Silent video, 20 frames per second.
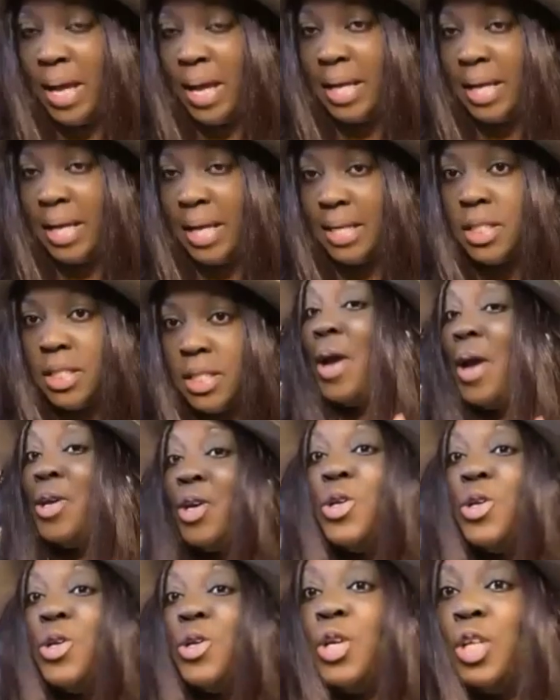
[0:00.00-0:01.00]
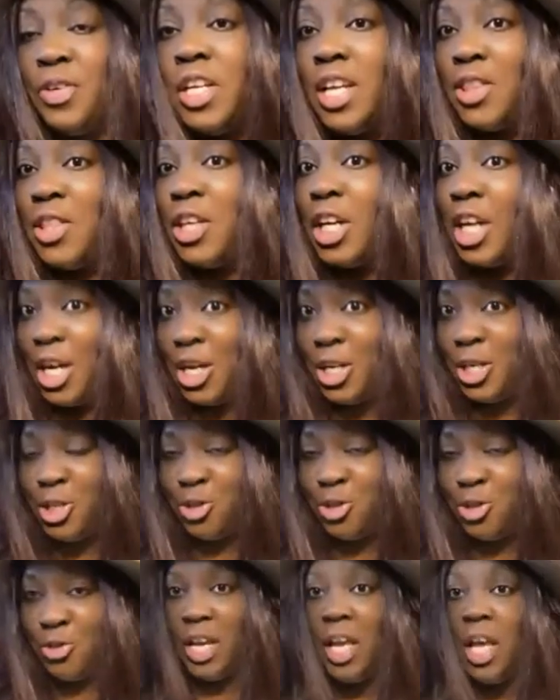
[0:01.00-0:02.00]
now I know you live in another
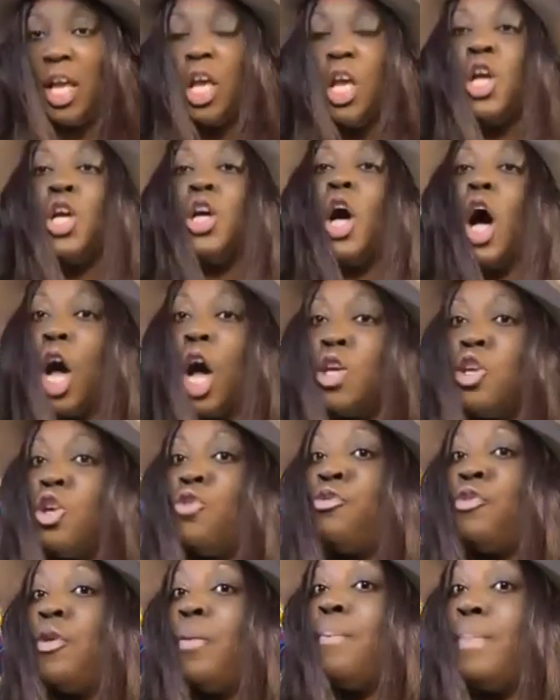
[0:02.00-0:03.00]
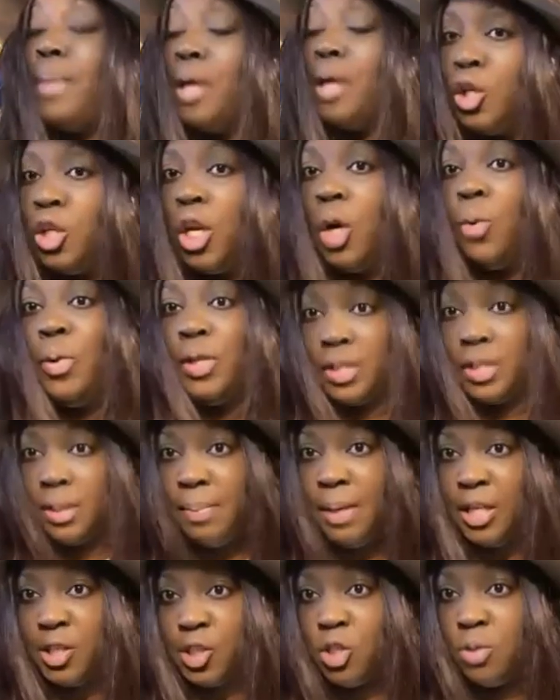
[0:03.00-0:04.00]
country. Are you familiar with the
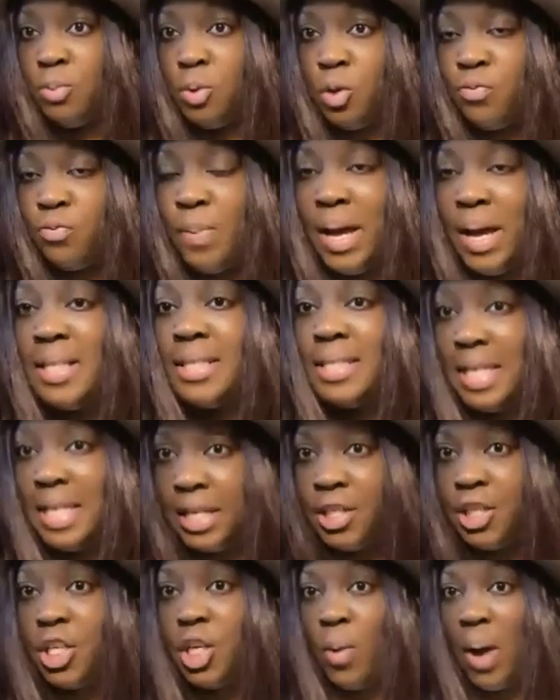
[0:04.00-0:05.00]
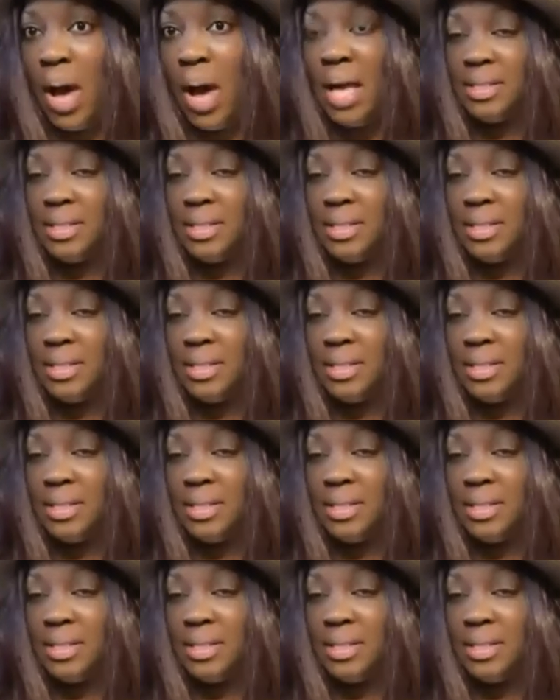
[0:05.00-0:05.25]
Me Too movement in the US?